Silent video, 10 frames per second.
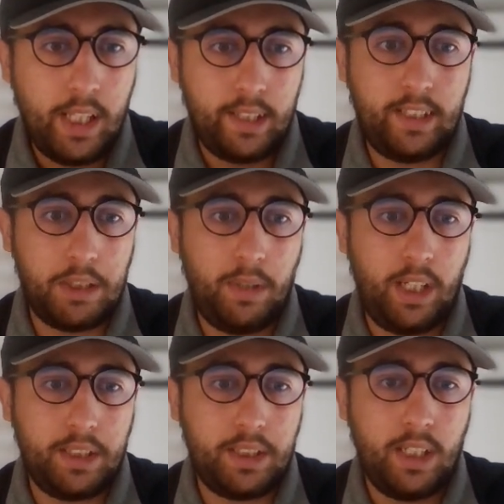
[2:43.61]
This
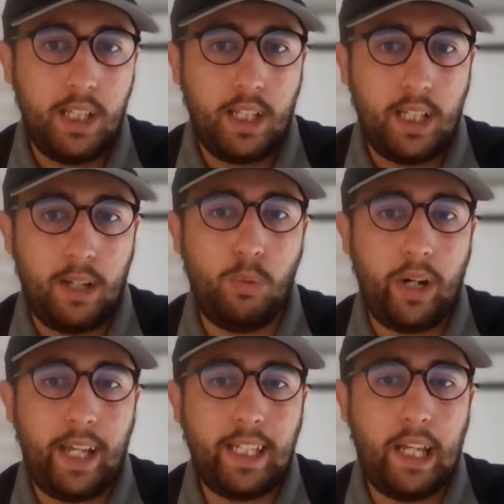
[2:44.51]
means
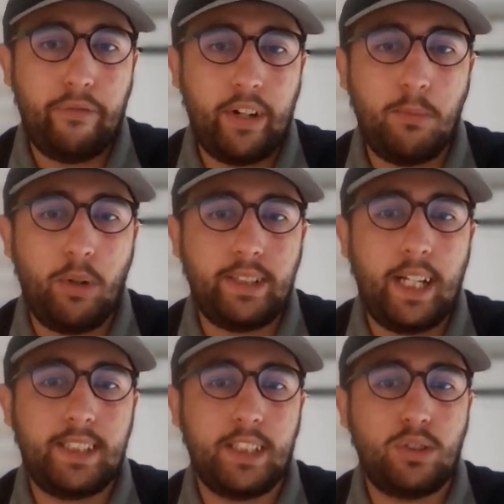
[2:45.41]
our AI first name, what
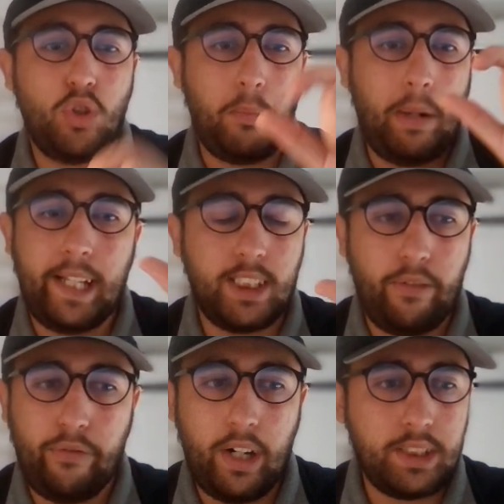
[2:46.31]
does is normalizes the
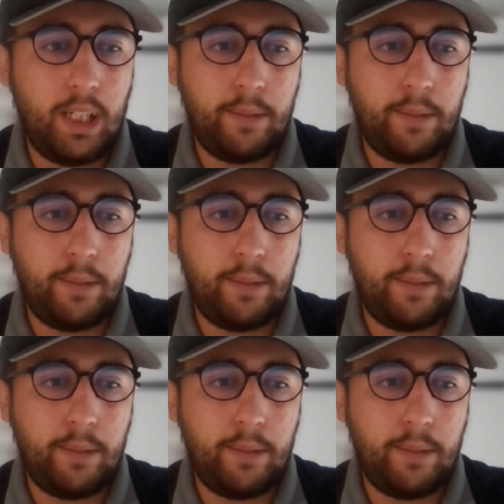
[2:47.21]
first name.